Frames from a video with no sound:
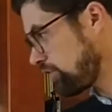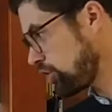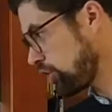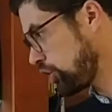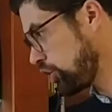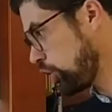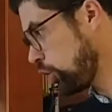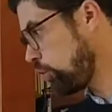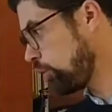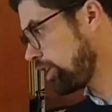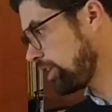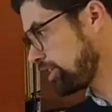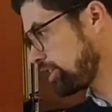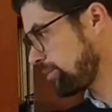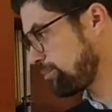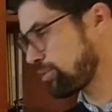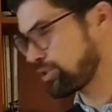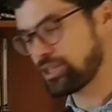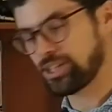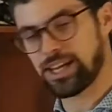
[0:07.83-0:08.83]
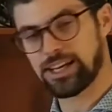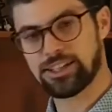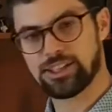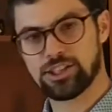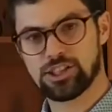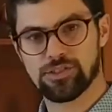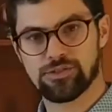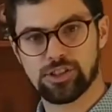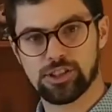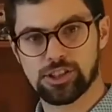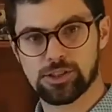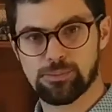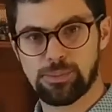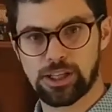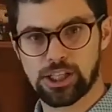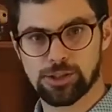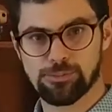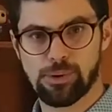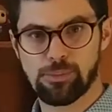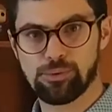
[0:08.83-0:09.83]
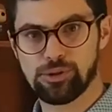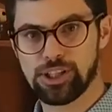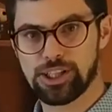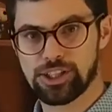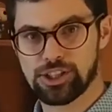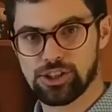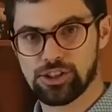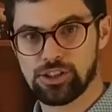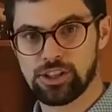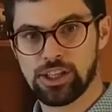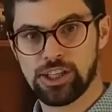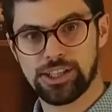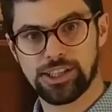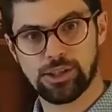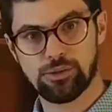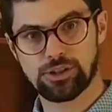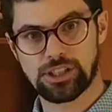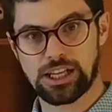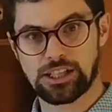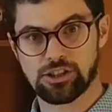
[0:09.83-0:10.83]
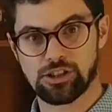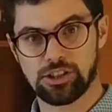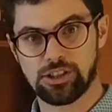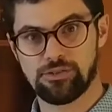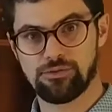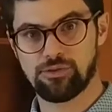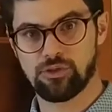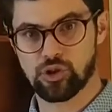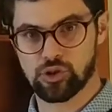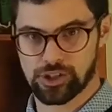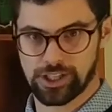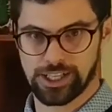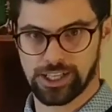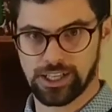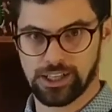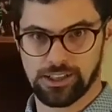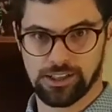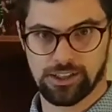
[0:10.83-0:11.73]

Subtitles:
showed us a percentage of the Spanish population that was actually foreigner.